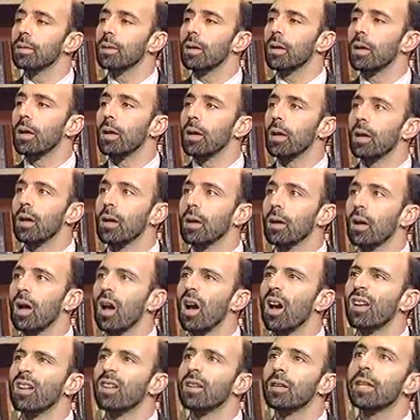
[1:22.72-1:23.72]
a
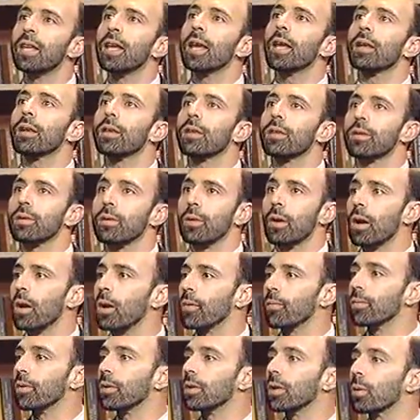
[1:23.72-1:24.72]
tenth
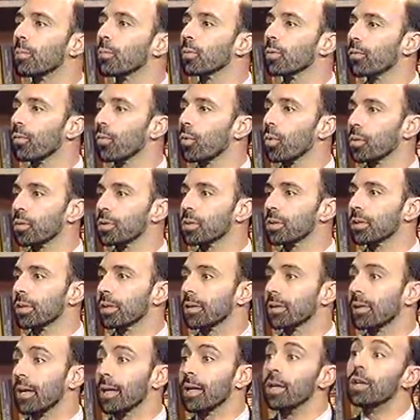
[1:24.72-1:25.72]
of the number of words that
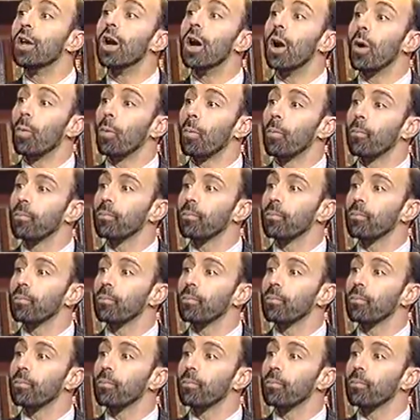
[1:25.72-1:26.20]
they know.